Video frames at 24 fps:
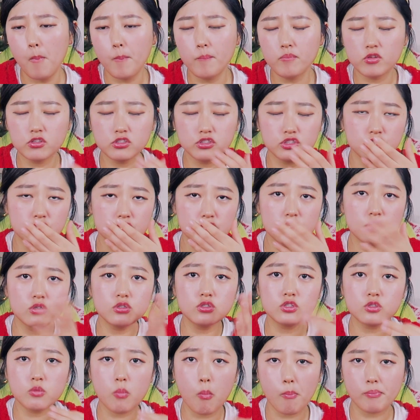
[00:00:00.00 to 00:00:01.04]
The
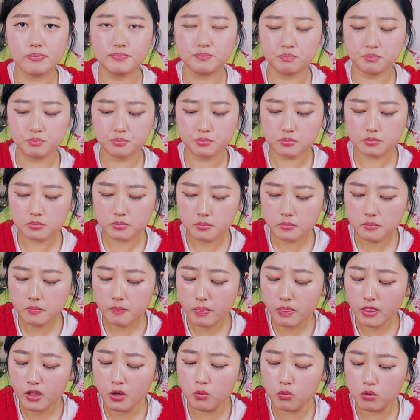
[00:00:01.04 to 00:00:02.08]
Cheetos
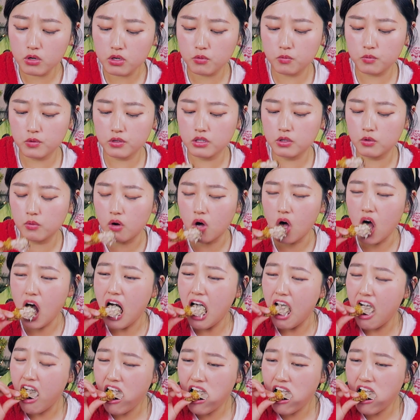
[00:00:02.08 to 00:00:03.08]
work really well.